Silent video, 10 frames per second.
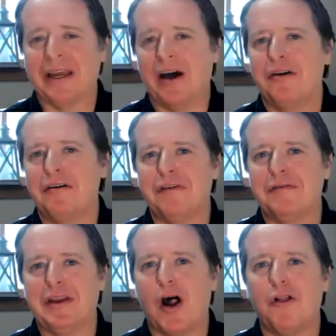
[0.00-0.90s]
like
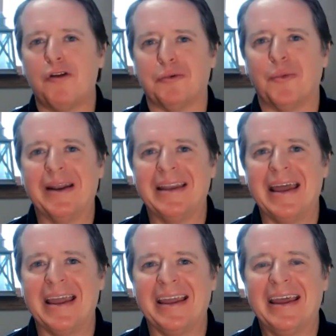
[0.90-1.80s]
$150 in one
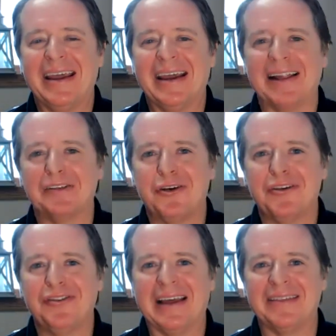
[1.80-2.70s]
day in
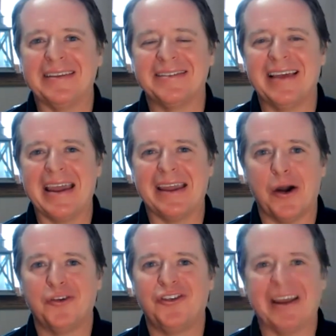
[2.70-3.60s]
electricity at this site.
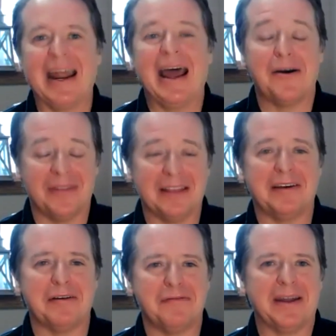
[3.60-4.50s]
Go check it out. And that's
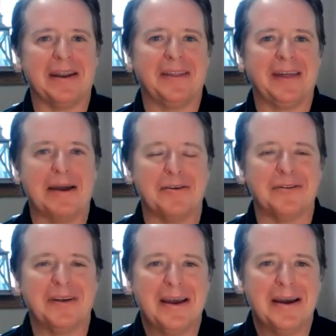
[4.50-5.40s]
how he found out the guy
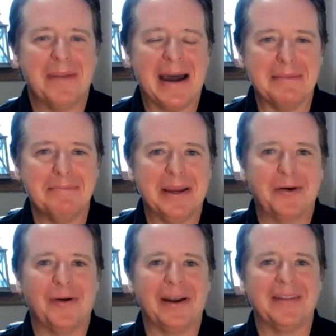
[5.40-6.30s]
was mining
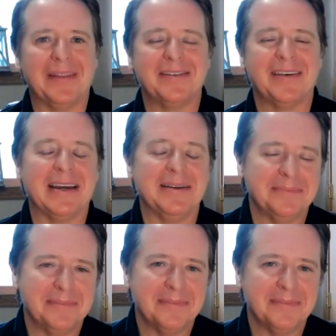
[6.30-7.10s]
Bitcoin at that site.